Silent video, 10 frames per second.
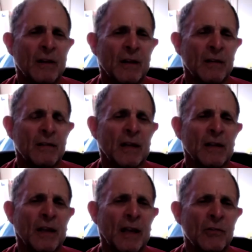a
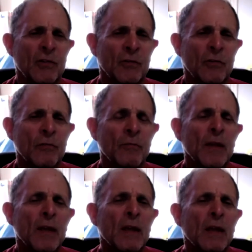delegation to.
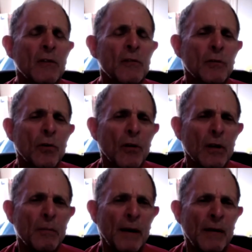Can you
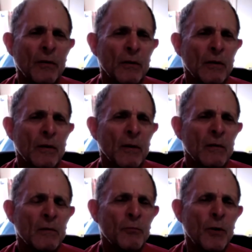talk about
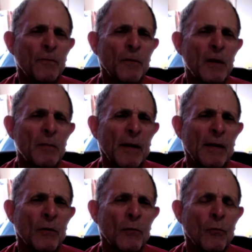briefly
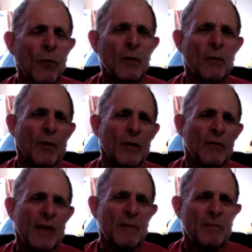about what was that